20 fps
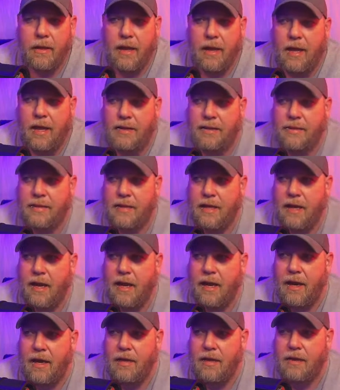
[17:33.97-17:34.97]
It
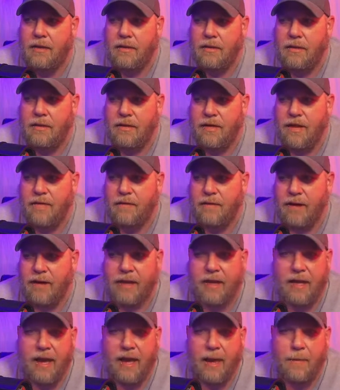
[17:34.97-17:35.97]

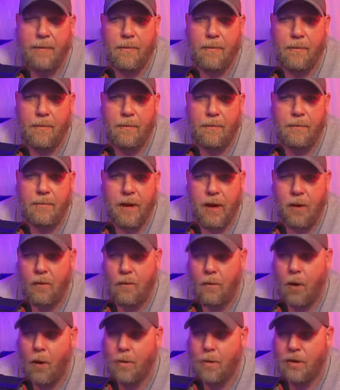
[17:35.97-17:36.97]
definitely kept,
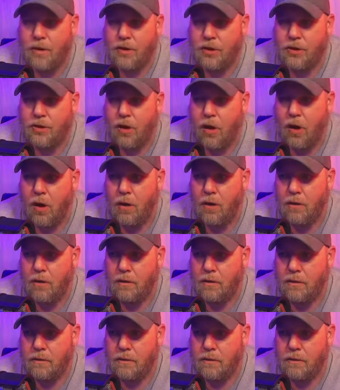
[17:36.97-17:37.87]
Roman strong.